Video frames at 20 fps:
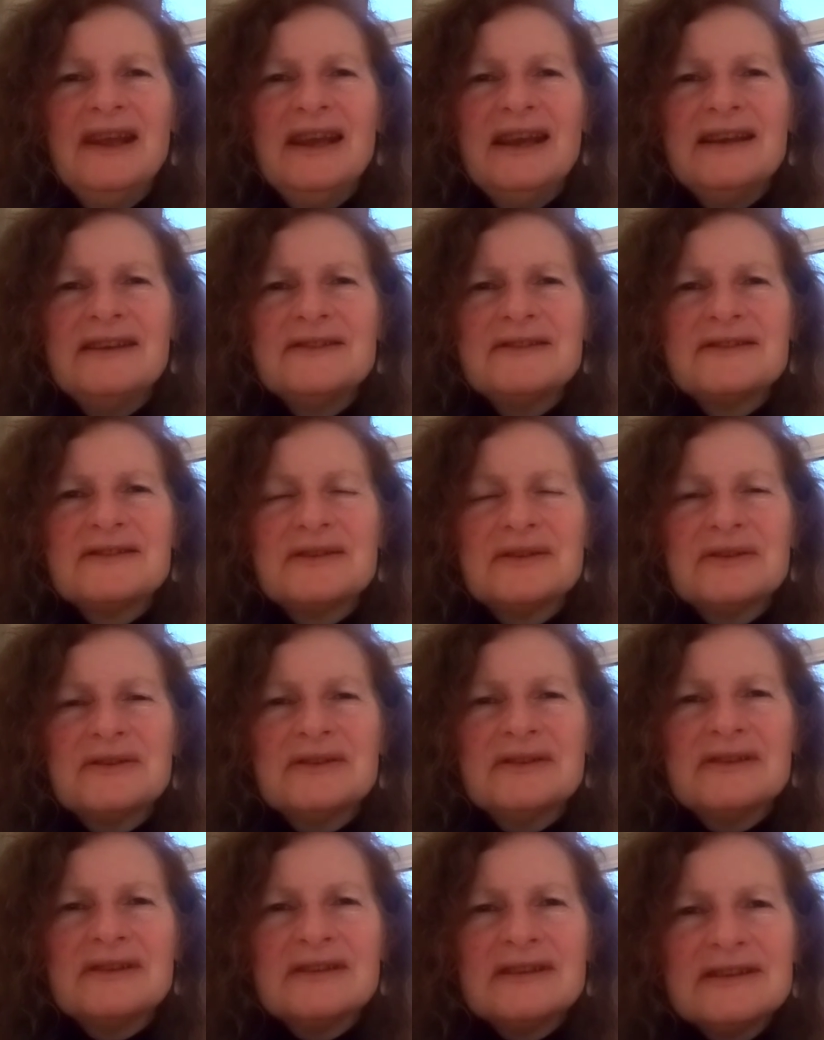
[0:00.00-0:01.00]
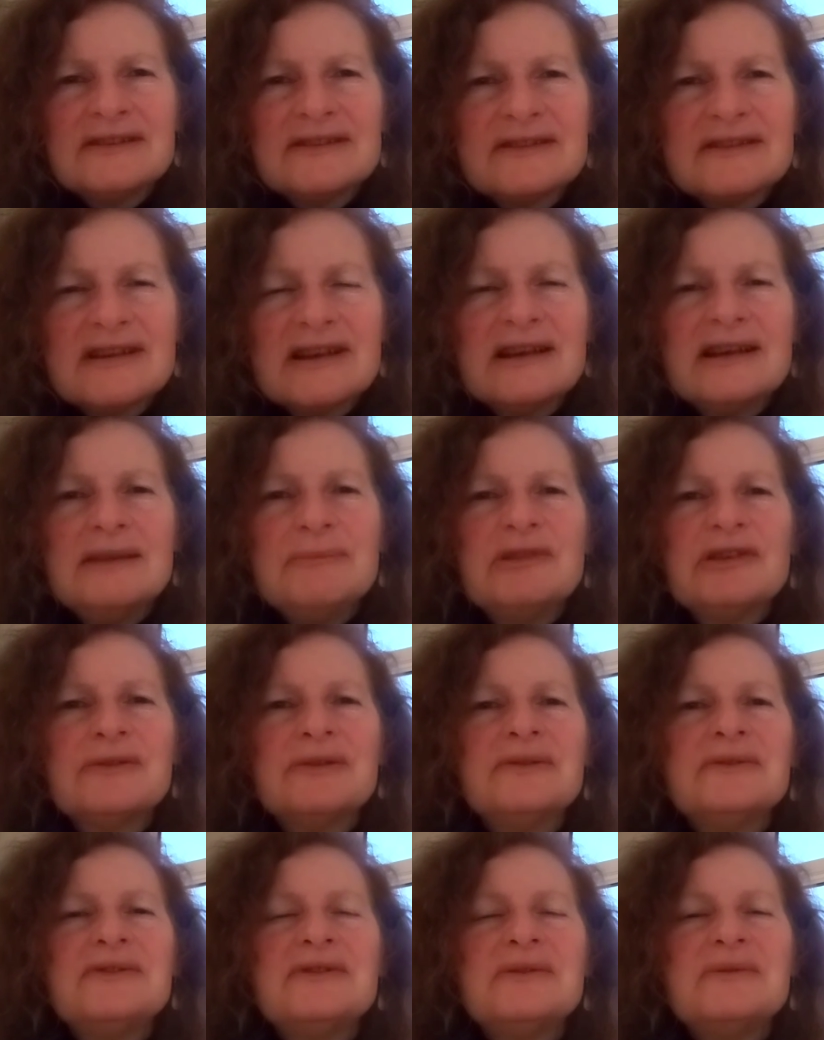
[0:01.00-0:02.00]
And so this time is
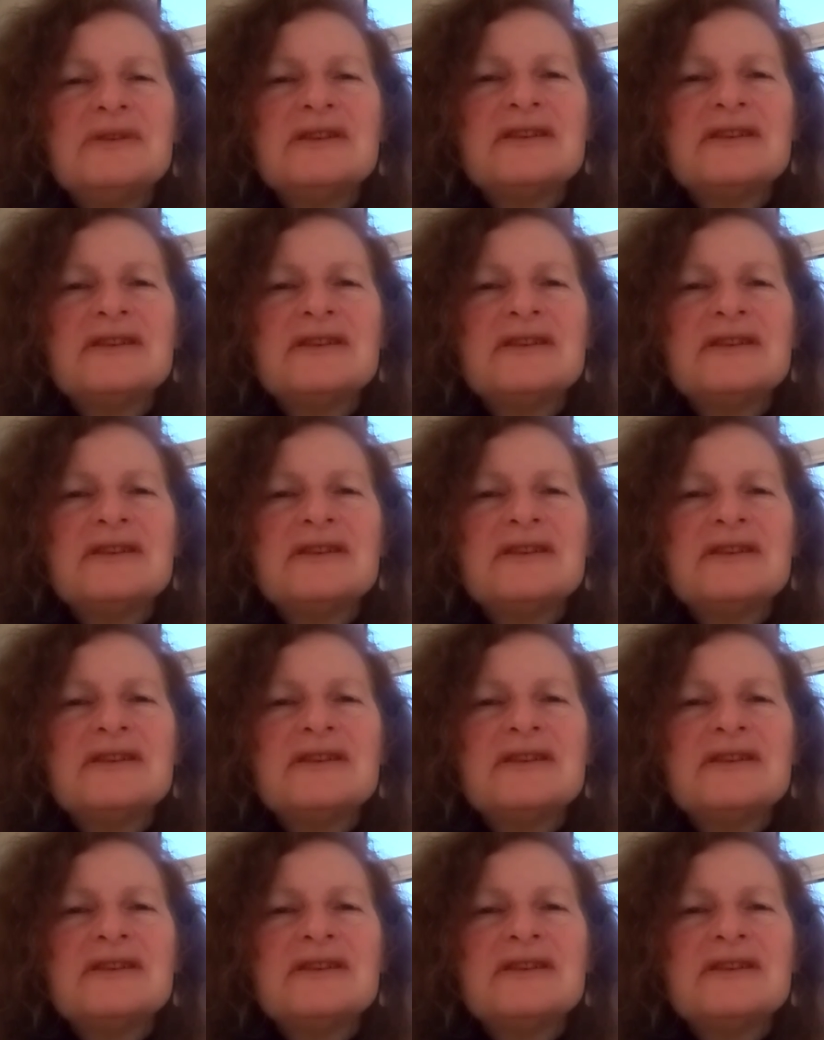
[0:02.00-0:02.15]
also a